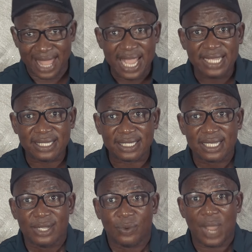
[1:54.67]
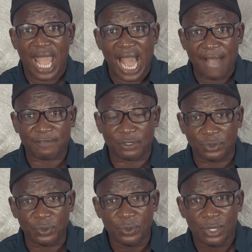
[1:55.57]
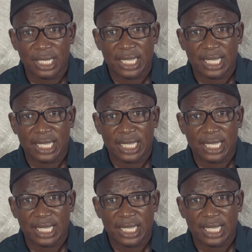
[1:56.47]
things we have to do